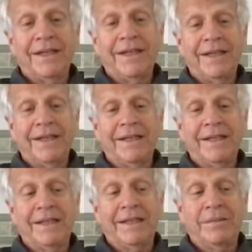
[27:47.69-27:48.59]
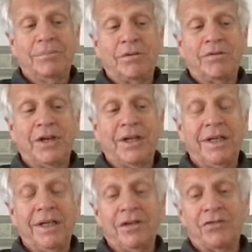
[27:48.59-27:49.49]
in
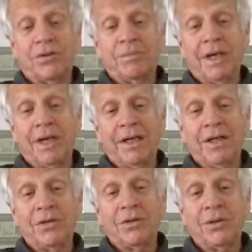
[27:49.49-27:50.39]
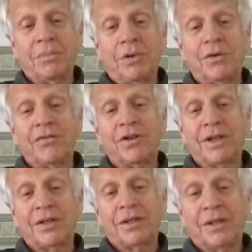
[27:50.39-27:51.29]
preventing us from getting to the
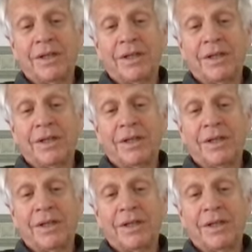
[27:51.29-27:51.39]
perfect